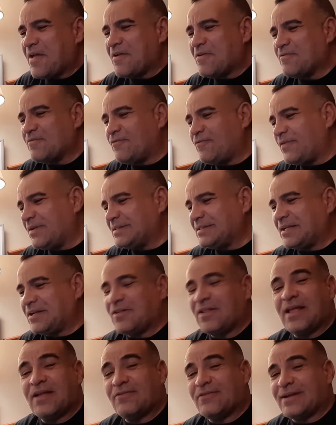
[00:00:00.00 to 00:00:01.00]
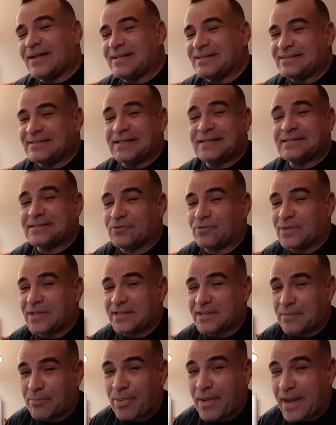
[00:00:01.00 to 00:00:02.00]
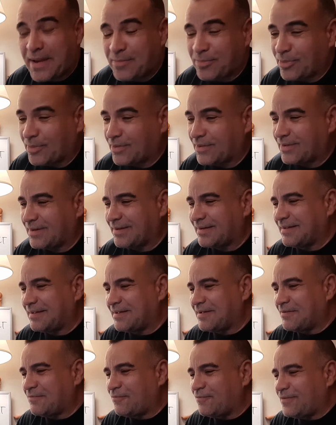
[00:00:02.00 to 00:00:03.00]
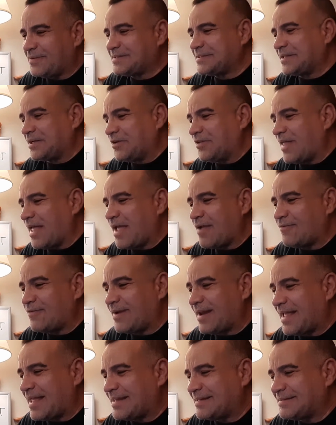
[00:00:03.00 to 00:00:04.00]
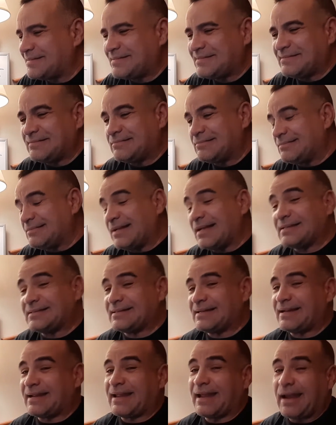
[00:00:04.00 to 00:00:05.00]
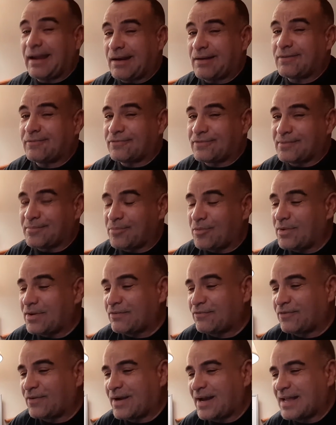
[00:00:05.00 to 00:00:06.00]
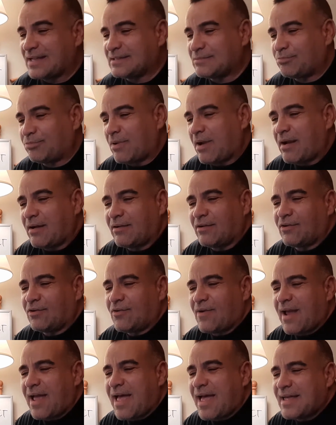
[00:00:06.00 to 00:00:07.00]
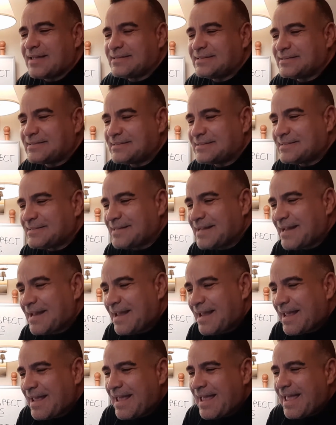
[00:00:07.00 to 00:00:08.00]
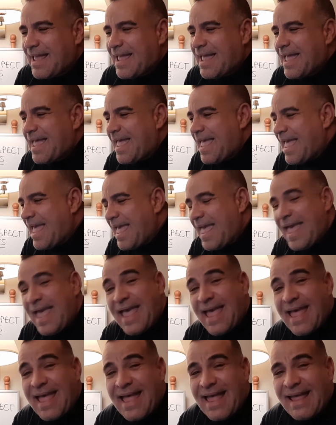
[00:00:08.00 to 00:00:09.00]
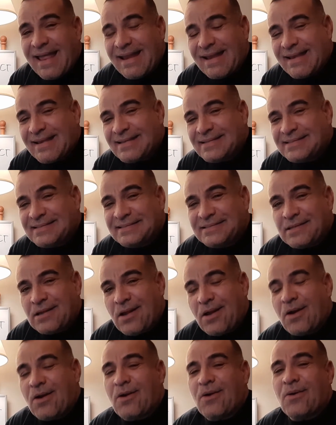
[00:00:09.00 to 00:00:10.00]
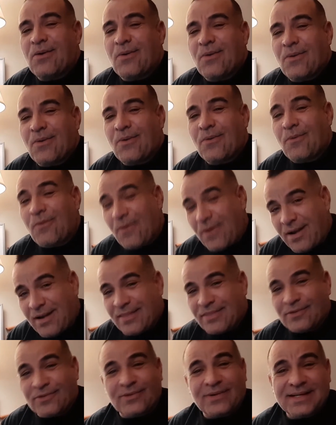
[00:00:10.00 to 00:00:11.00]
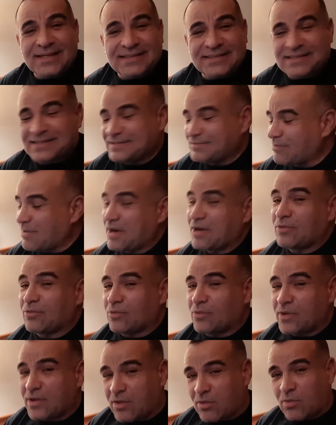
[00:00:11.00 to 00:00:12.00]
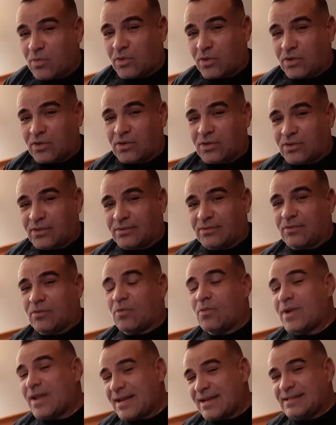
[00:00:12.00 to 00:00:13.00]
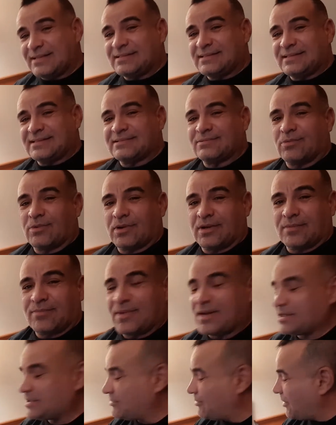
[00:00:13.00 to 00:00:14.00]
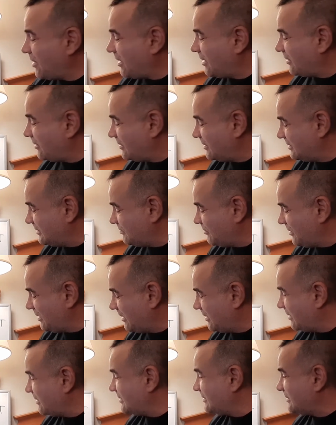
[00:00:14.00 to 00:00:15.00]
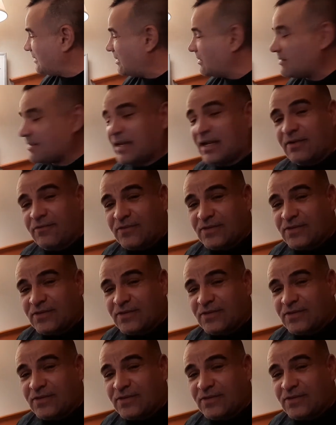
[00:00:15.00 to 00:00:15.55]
Physical evidence doesn't read the paper. Physical evidence doesn't care if the boyfriend has prior arrest. And so one of the reasons why real world witnesses work much better is because, unlike